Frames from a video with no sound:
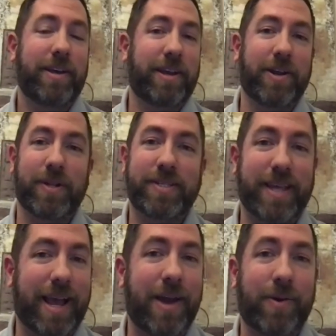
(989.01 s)
It's
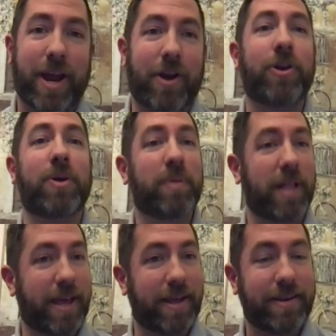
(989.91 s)
like I don't care who you're
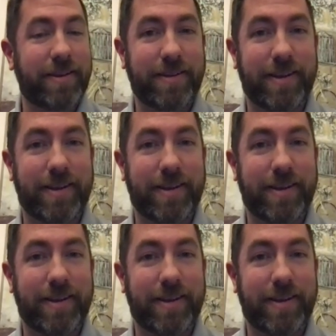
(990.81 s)
playing,